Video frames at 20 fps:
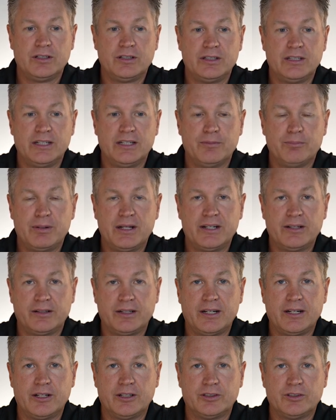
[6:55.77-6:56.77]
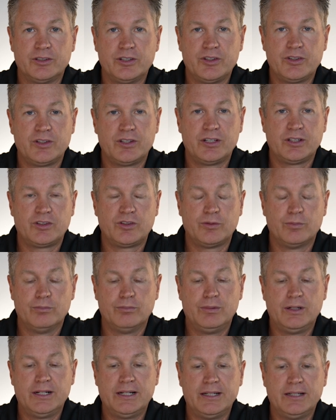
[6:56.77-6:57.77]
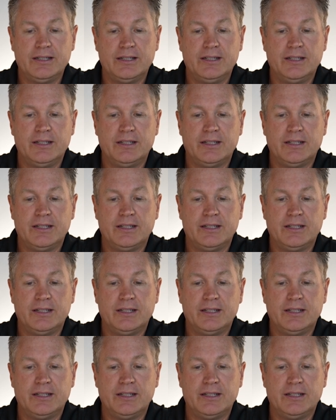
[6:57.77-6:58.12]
you get better characteristics, but